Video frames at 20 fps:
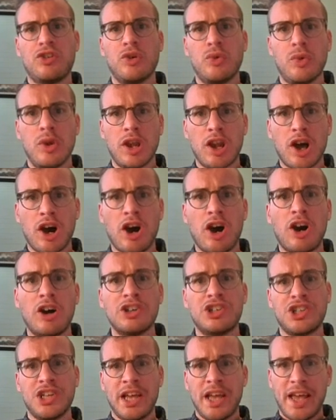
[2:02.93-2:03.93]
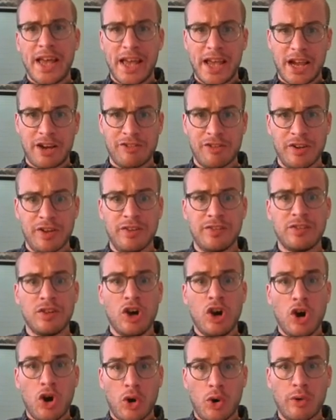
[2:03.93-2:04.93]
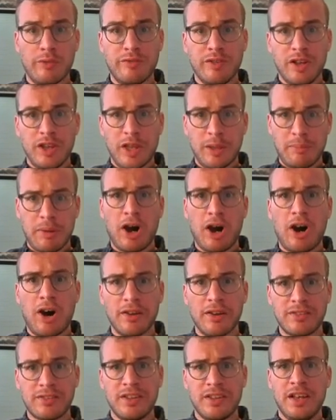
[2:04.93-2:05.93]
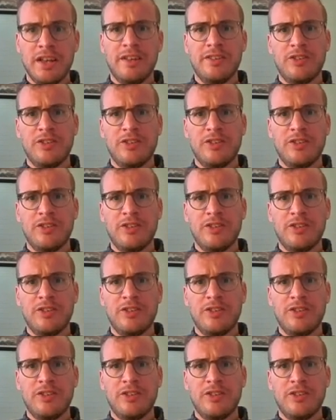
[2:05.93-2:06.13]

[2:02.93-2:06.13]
to large areas of the past.